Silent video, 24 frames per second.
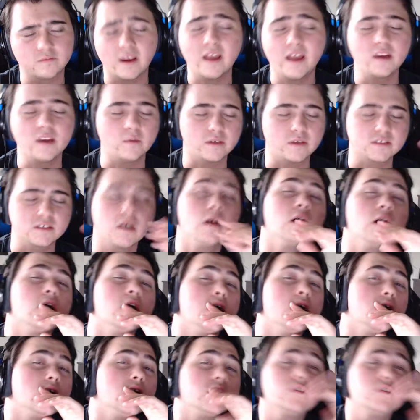Anyways,
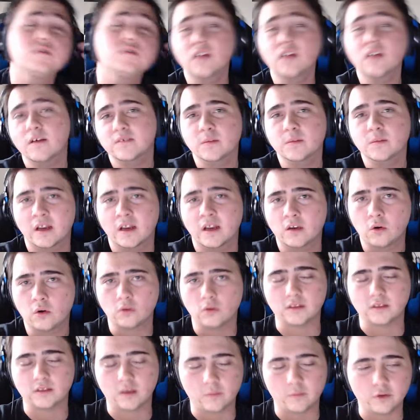you still have some kind of gold
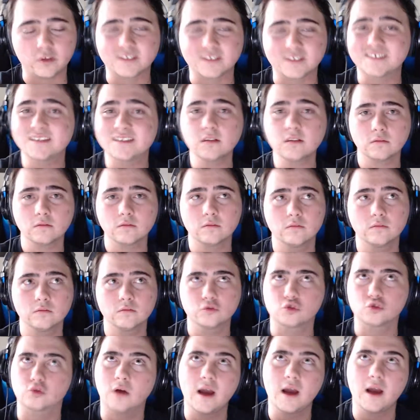income. You could still
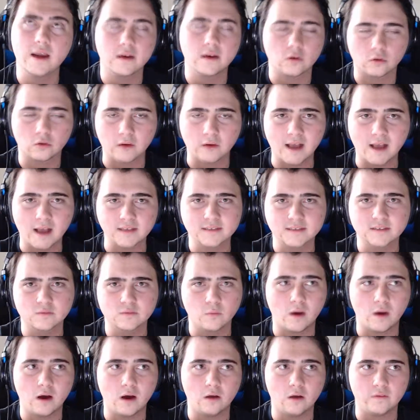try and harass
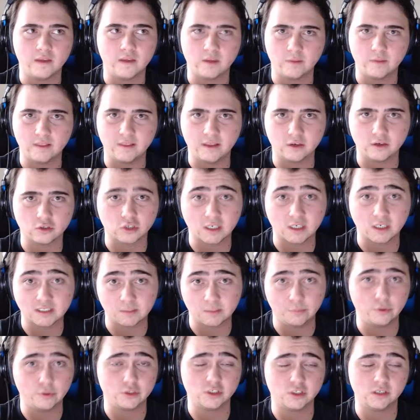while the enemy laner tries to
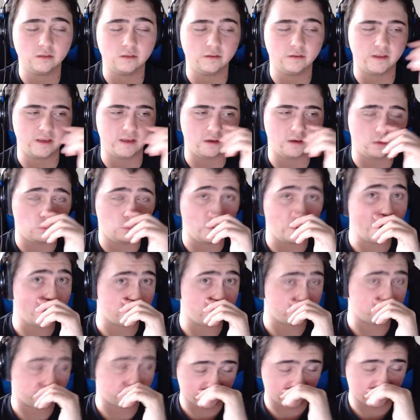push in the
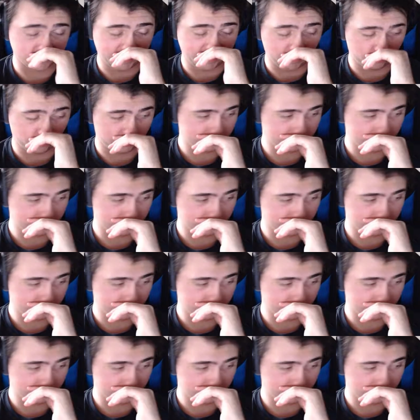wave to the tower.